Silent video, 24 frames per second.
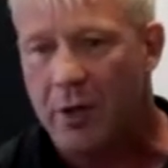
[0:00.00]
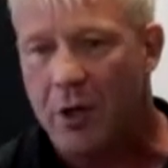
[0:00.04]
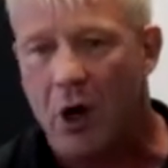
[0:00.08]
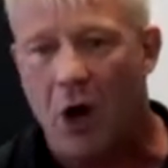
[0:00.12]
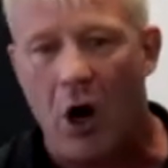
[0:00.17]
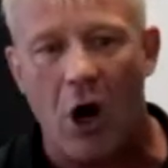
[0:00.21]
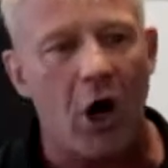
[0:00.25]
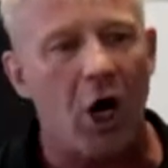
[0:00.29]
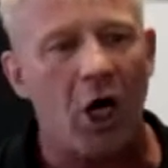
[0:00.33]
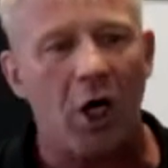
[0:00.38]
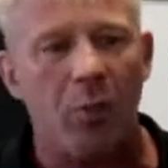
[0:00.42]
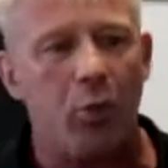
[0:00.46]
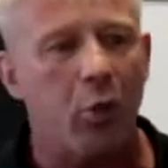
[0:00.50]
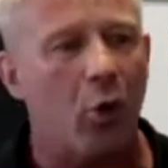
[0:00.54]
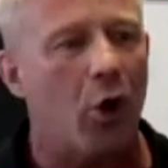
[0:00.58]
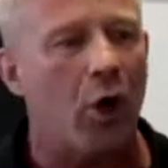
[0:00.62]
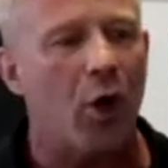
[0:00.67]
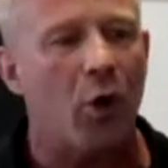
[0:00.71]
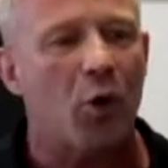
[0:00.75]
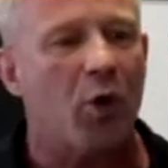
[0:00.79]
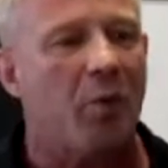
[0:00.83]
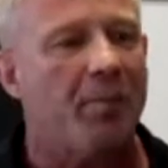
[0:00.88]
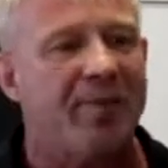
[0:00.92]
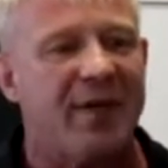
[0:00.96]
Hard
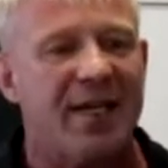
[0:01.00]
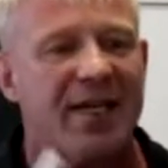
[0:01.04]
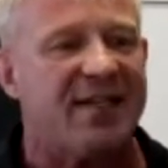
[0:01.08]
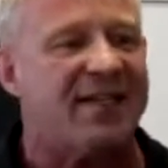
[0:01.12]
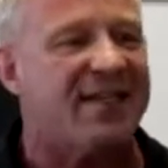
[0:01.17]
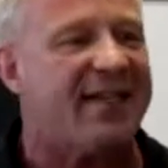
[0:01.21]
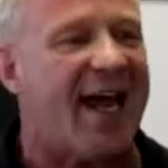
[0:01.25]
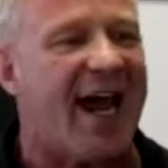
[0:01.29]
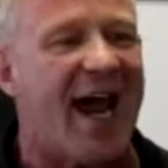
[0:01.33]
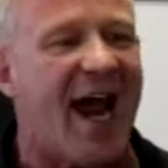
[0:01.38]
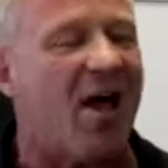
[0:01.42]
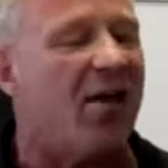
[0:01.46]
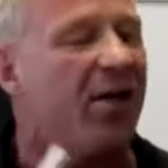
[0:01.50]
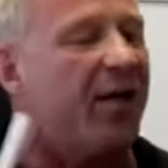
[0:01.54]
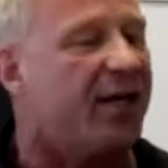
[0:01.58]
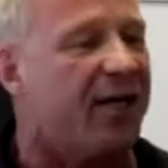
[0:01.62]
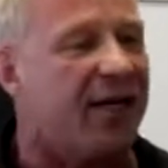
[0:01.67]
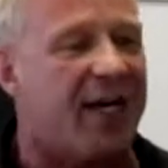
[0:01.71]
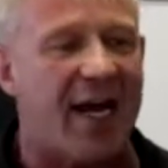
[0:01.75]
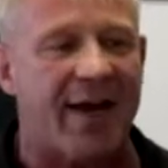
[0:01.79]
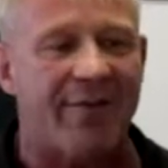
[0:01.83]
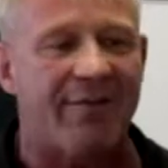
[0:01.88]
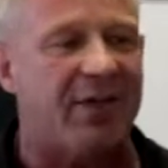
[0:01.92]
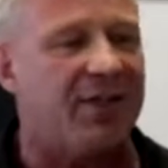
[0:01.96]
work will beat talent
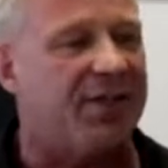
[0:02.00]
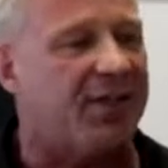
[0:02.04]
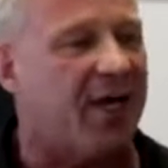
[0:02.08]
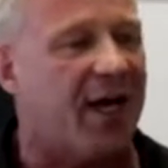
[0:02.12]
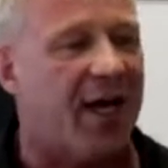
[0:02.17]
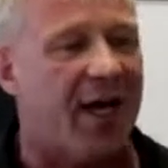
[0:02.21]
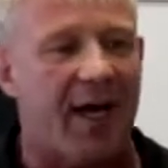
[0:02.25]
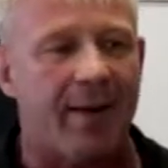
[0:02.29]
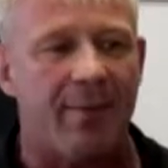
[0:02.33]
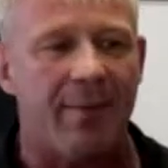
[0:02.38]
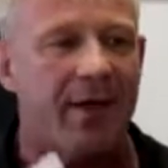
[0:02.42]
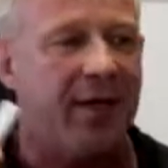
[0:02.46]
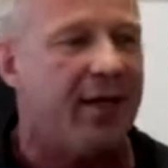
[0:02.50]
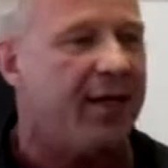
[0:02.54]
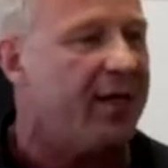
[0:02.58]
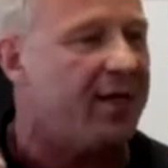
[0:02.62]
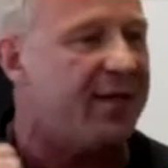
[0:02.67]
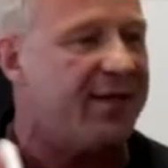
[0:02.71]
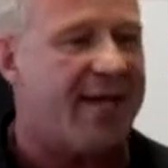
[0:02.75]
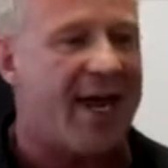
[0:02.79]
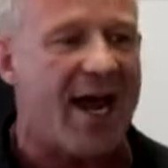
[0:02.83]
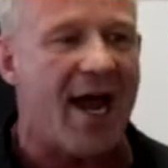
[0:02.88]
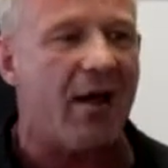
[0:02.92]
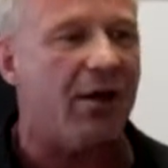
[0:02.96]
every time.
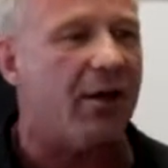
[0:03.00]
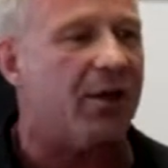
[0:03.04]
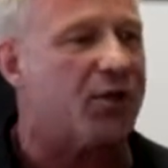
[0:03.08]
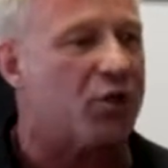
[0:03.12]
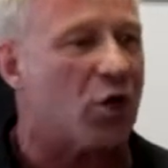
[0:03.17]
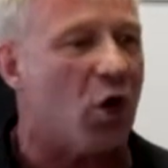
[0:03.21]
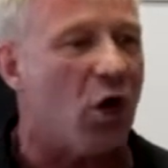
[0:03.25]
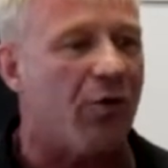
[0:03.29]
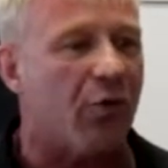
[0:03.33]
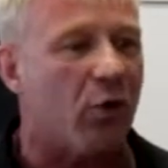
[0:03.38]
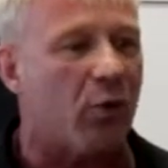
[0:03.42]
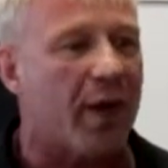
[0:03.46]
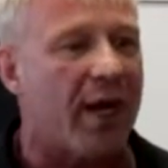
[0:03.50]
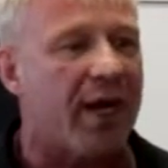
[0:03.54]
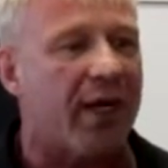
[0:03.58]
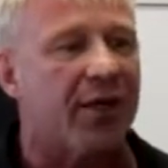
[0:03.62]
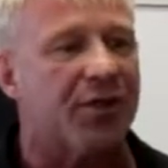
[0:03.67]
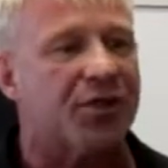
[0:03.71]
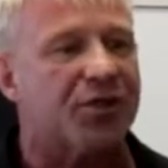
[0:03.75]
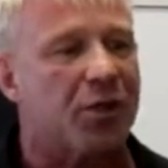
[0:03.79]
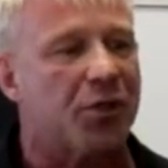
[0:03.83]
Talent's overrated.